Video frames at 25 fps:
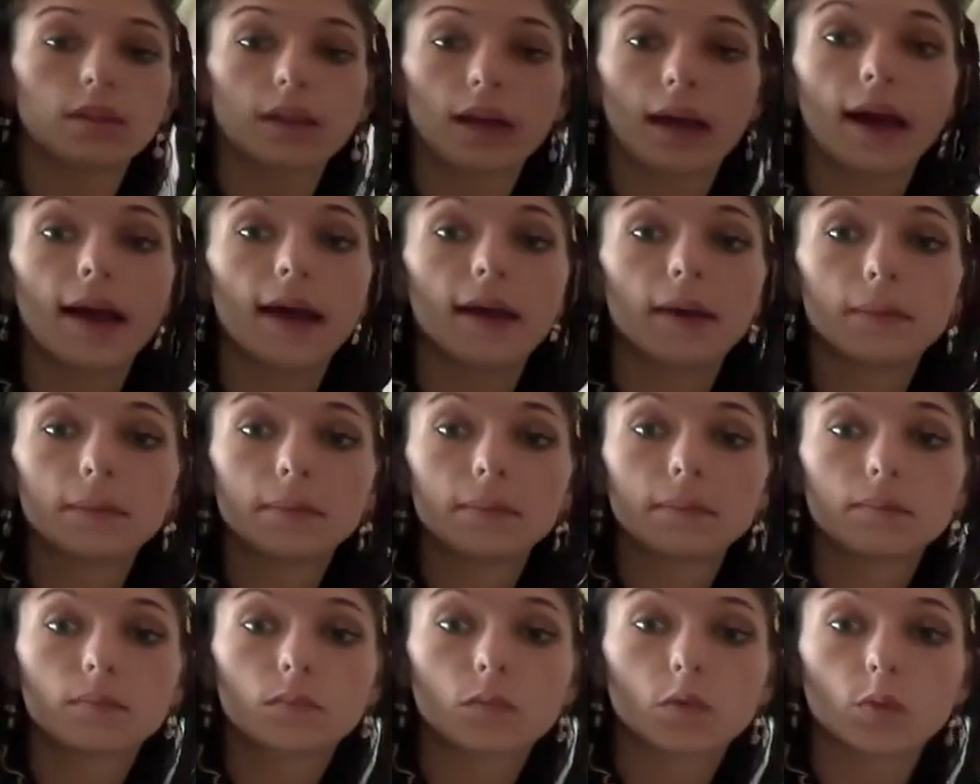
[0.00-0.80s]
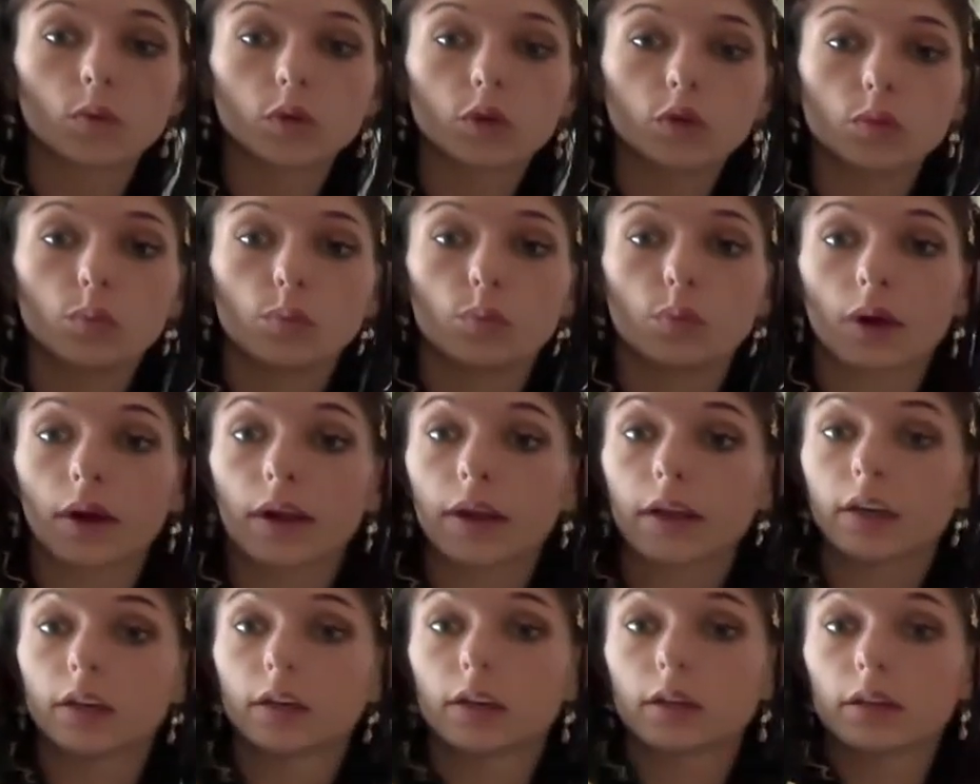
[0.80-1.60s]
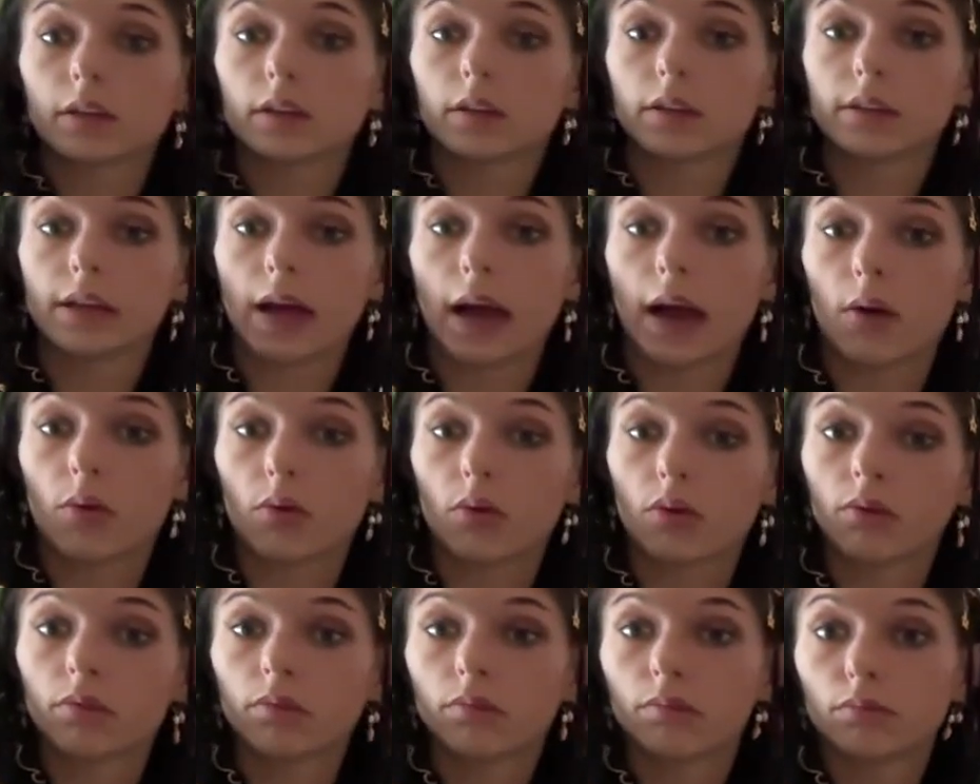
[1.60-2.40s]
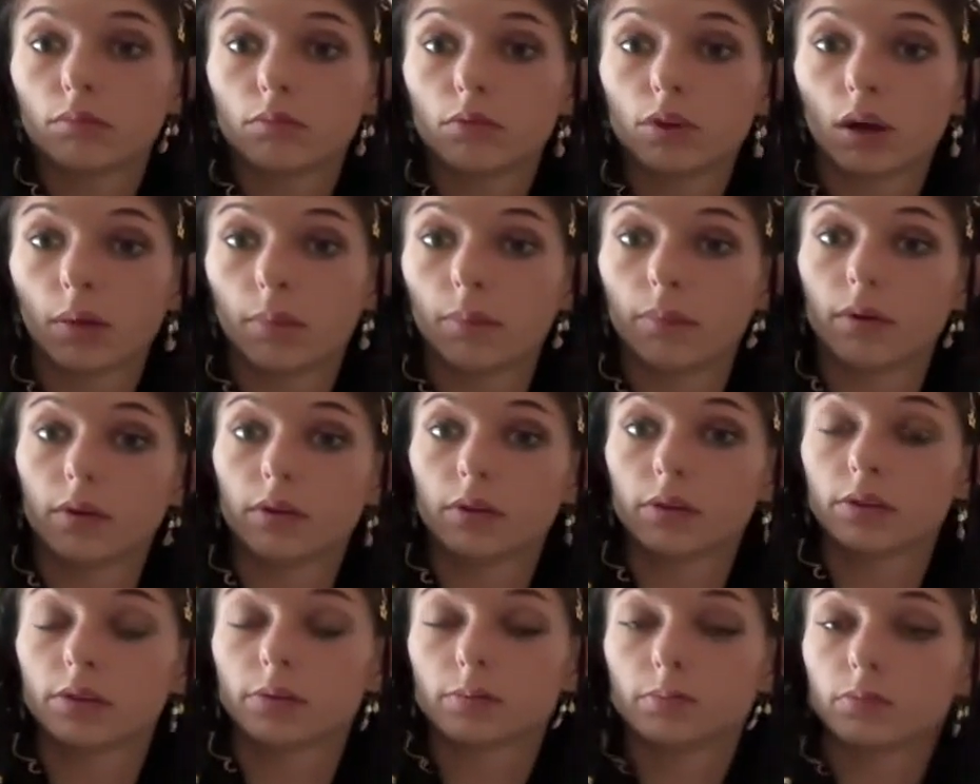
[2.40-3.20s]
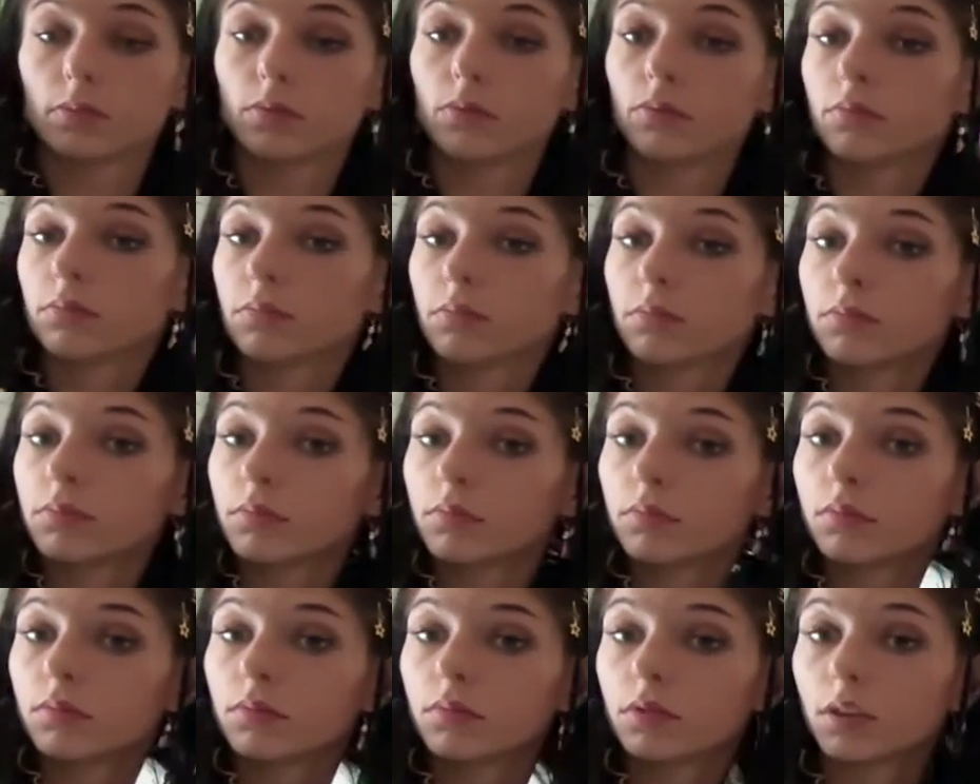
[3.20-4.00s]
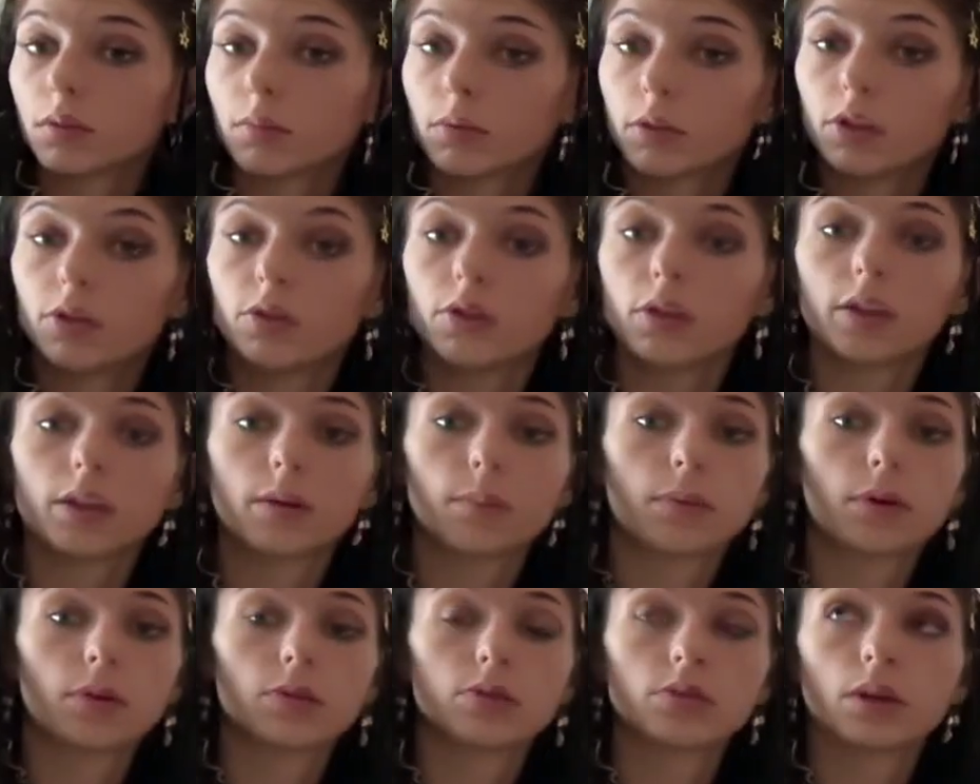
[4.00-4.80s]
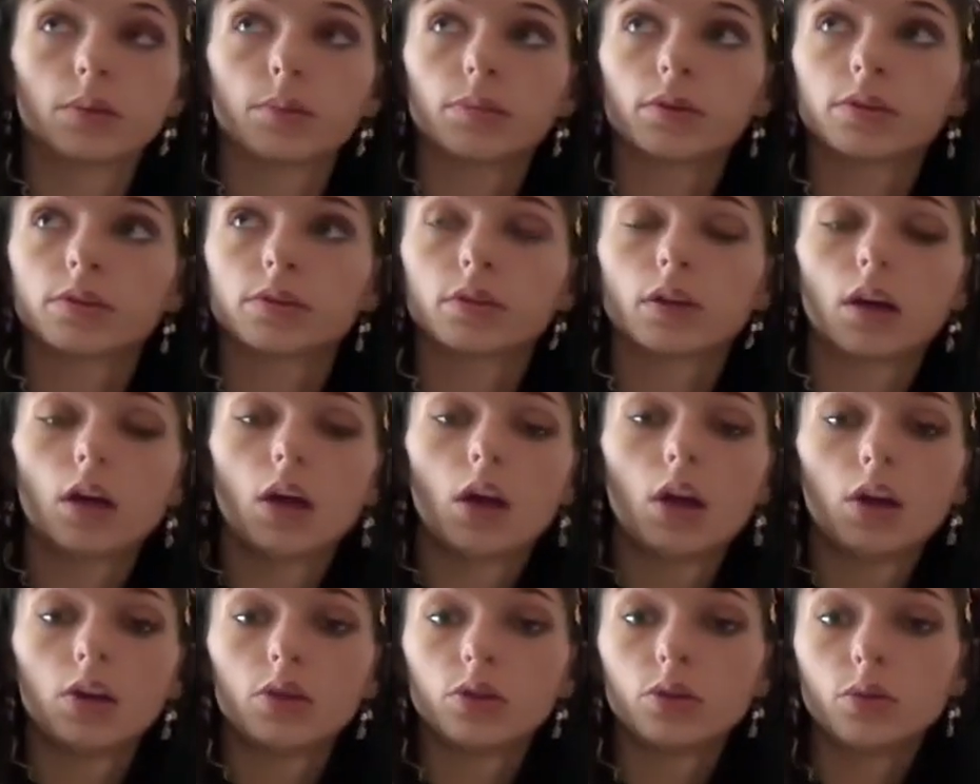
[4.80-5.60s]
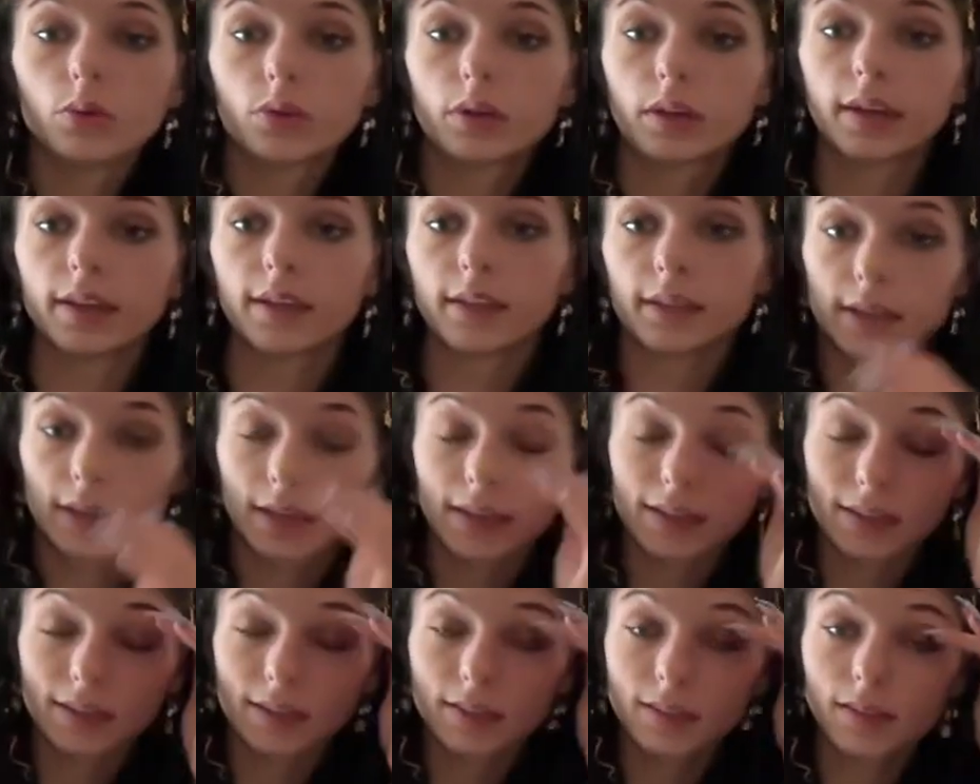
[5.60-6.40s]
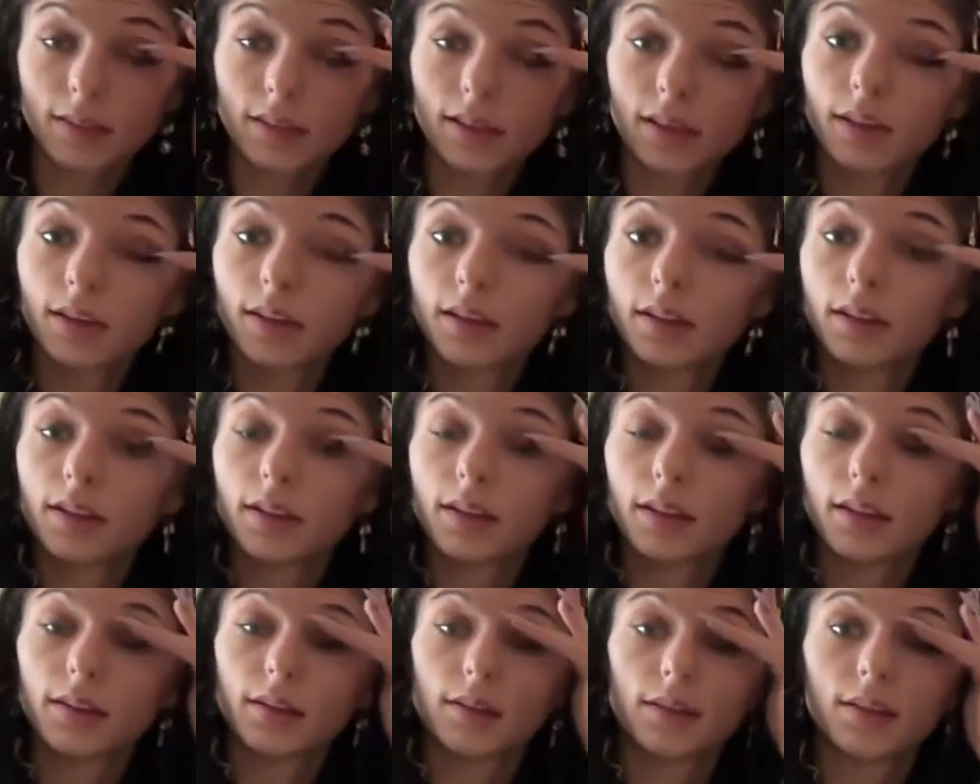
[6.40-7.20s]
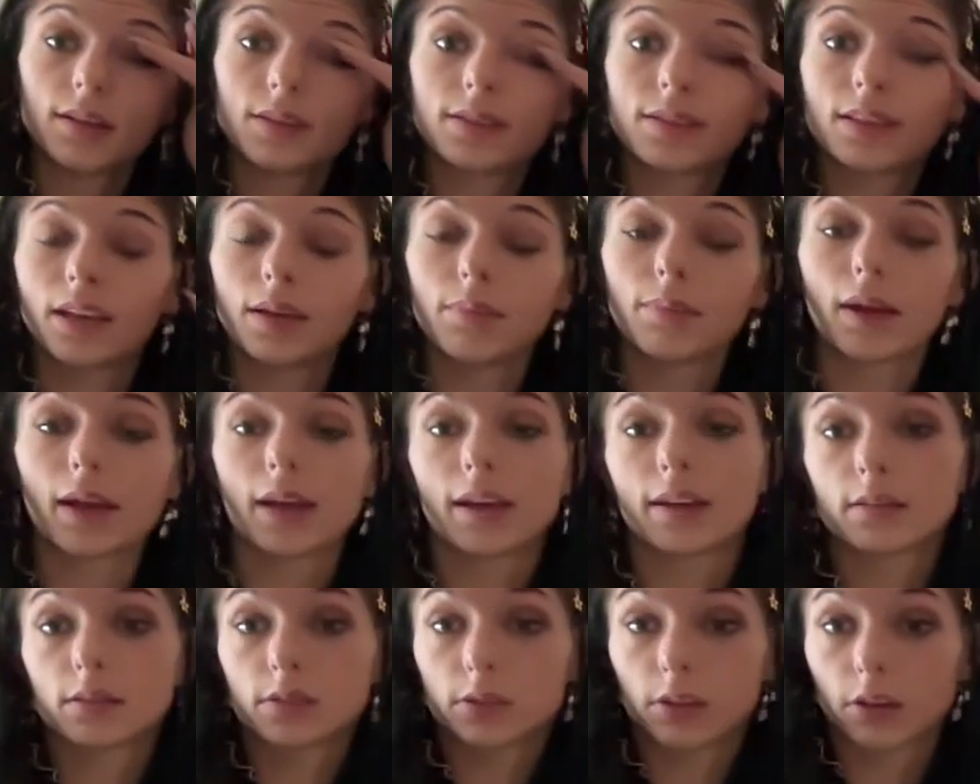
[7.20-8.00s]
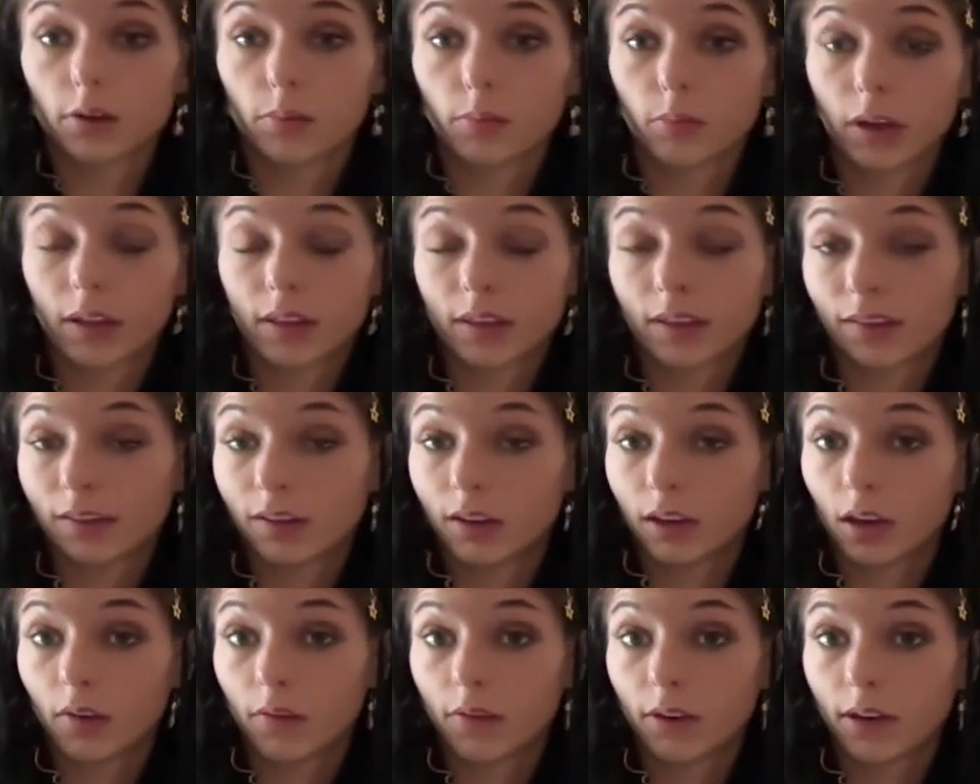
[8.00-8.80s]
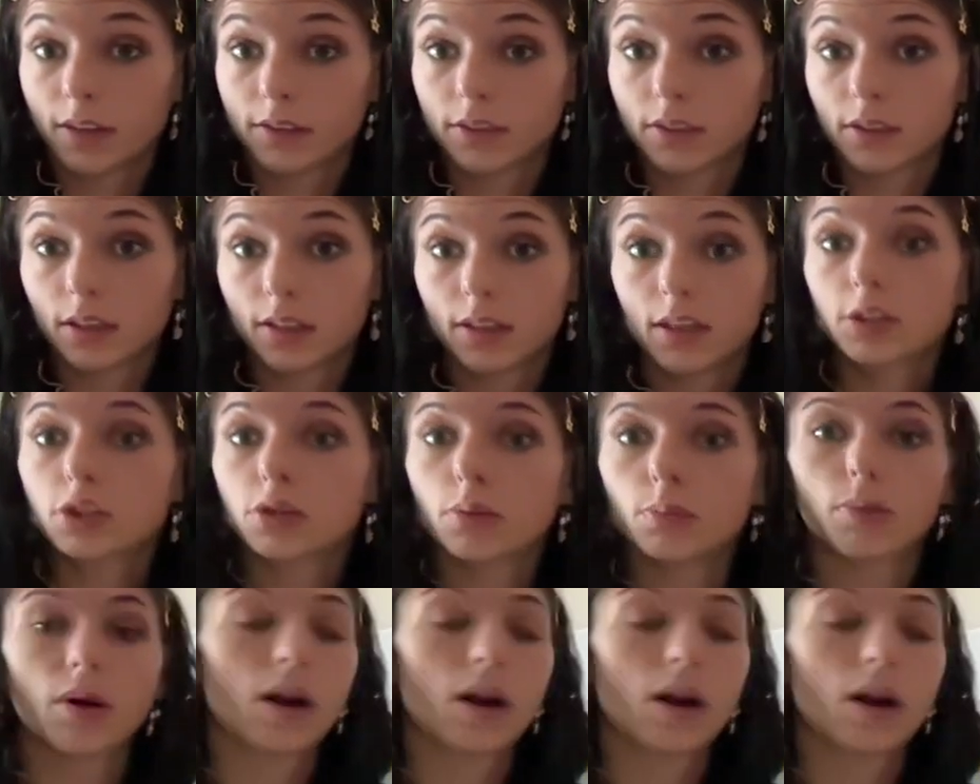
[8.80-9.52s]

that when you break down numbers, when you decompose numbers, you can get the same answer by thinking of it as an addition